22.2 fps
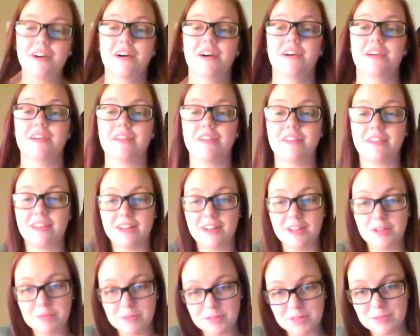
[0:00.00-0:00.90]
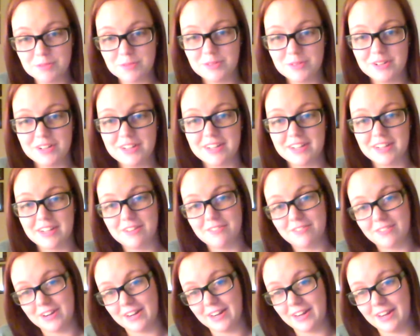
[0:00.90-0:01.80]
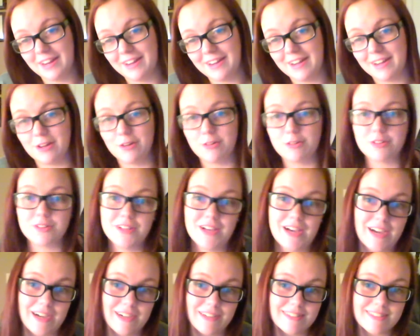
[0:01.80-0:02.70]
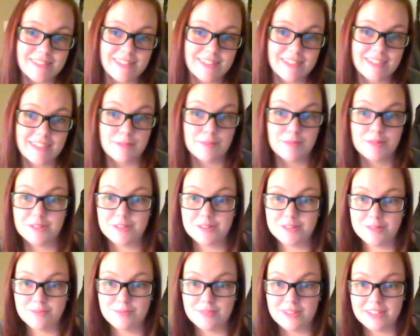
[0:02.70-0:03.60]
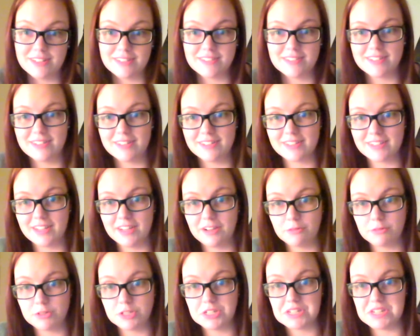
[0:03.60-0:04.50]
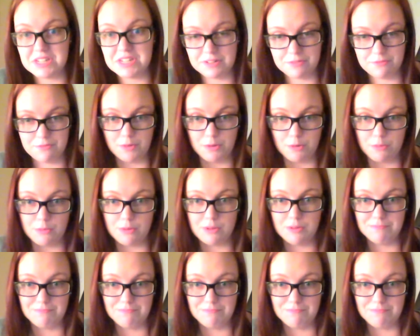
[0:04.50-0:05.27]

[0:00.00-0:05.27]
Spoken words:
I get up in the morning, I get ready, I go to class, I come home, and I sit on the couch and eat food.